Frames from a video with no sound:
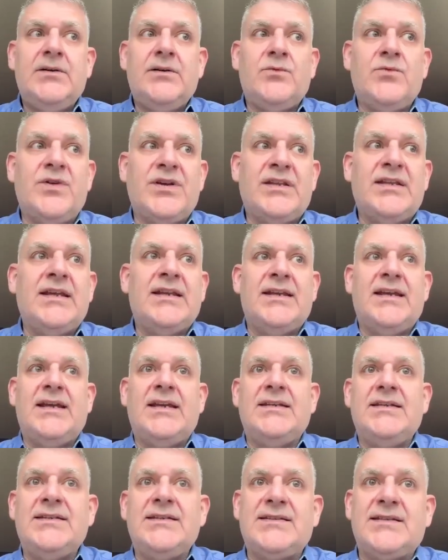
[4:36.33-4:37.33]
with an
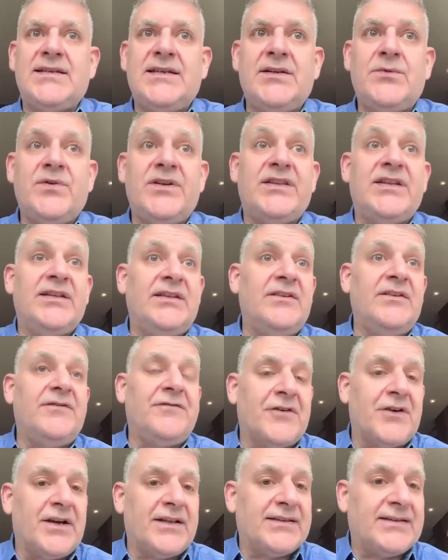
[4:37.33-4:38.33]
ADC with a
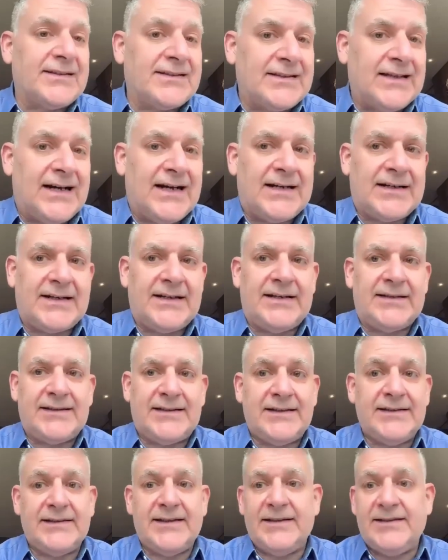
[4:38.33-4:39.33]
different
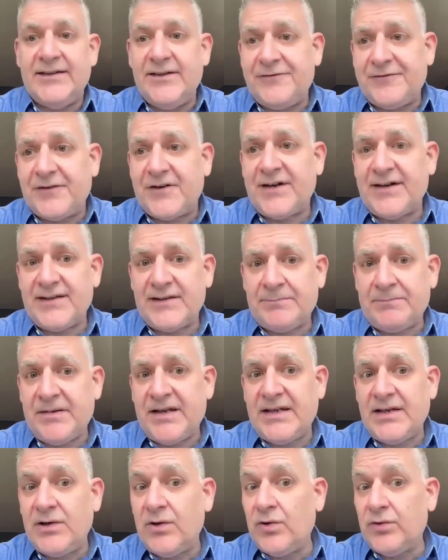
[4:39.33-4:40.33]
target and a different
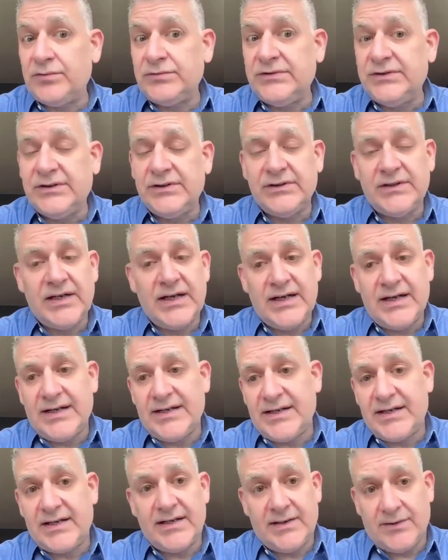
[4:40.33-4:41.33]
payload,
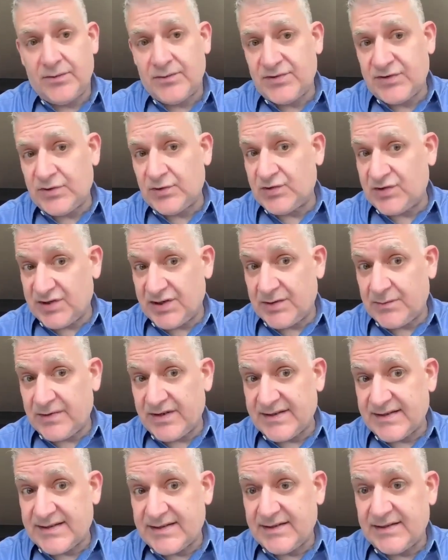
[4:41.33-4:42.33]
I can also
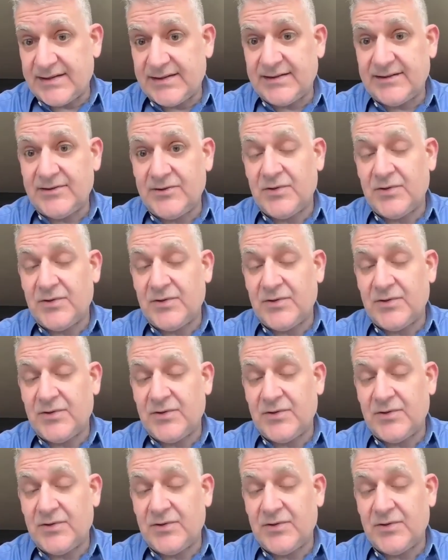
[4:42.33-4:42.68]
sequence it.